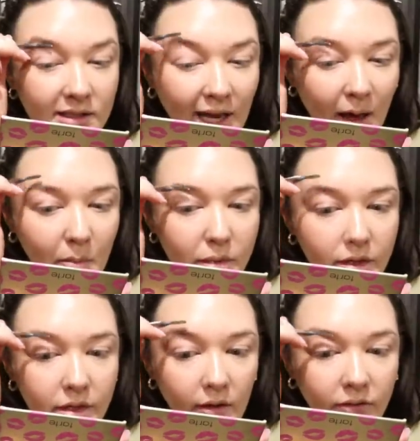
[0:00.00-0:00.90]

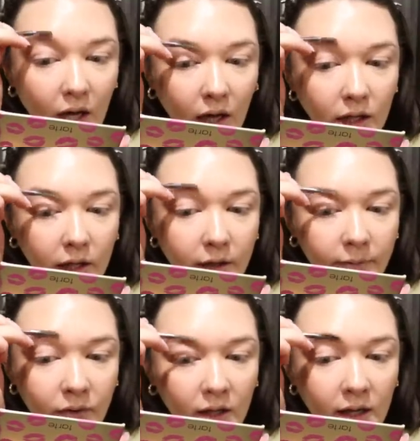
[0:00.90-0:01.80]
depth of color
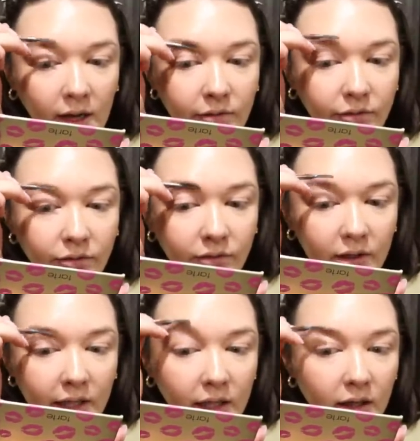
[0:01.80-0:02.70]
and then I
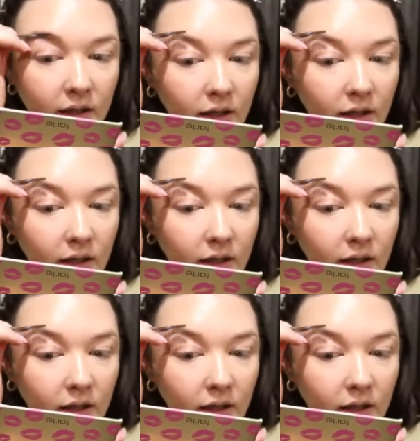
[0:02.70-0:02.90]
flick